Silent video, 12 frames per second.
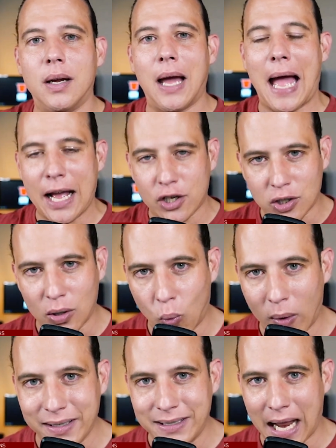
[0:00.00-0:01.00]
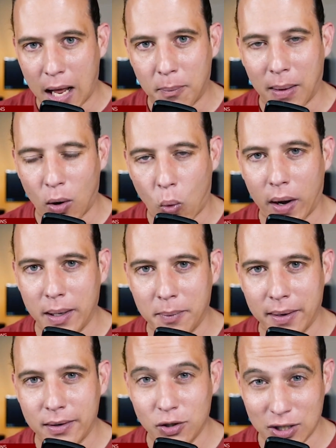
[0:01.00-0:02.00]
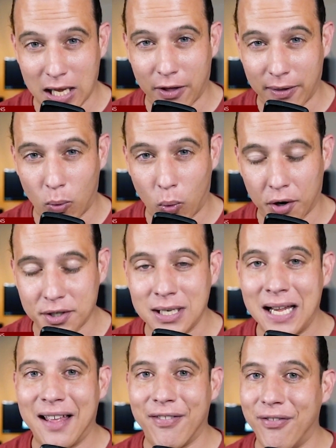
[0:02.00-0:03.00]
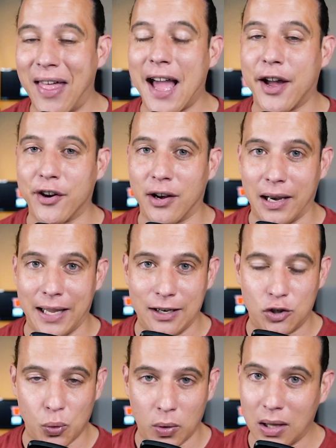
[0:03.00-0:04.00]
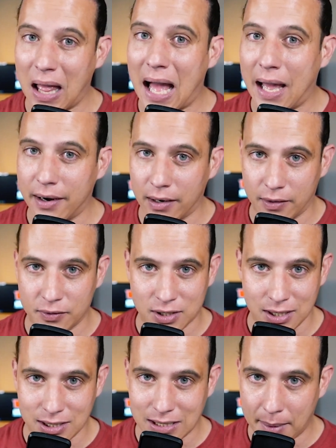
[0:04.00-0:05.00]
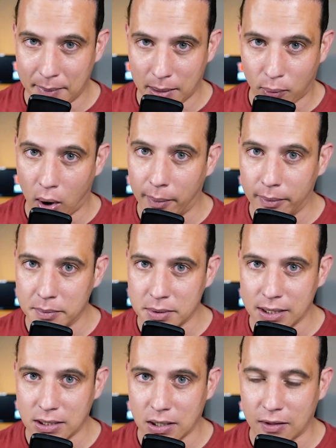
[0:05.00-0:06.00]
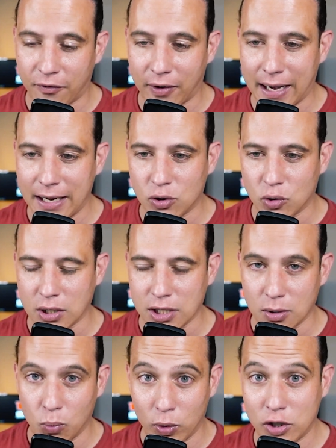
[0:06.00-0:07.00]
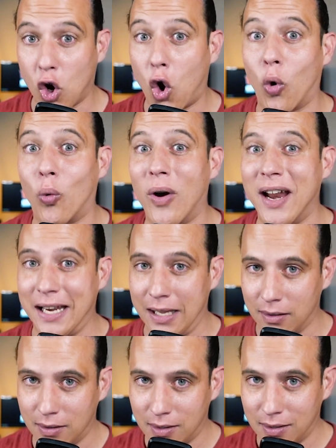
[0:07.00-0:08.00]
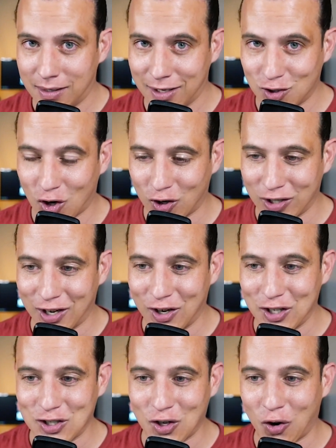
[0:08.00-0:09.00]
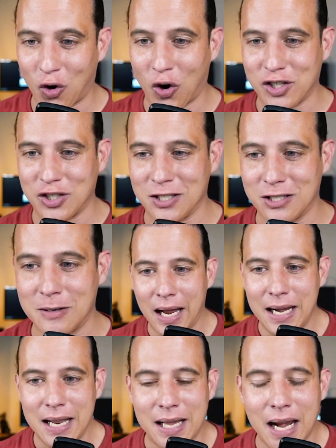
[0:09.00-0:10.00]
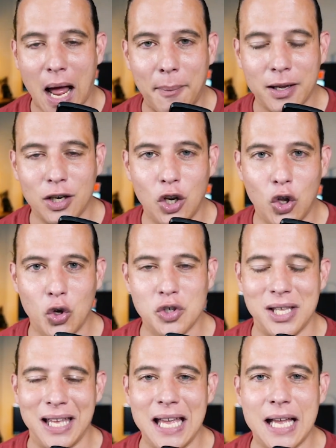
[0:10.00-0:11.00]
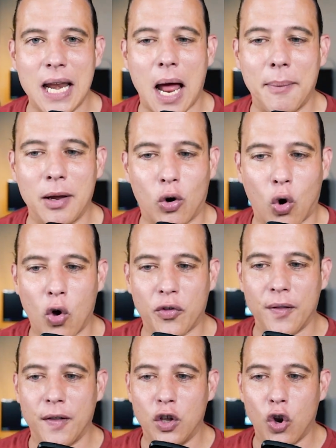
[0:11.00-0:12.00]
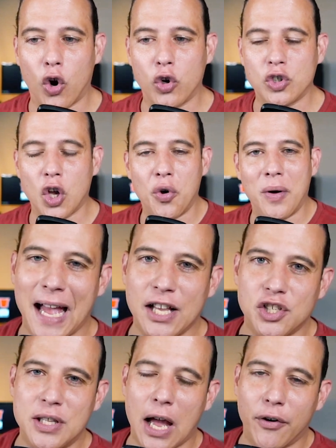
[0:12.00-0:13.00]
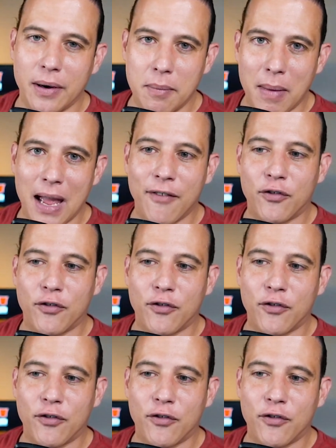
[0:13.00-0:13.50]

actually went down by quite a bit. You see how that works? That could lead to a lot of systemic problems into the financial system, which already It's on and is on crutches. In economic news, the economic growth in the Eurozone edged down in May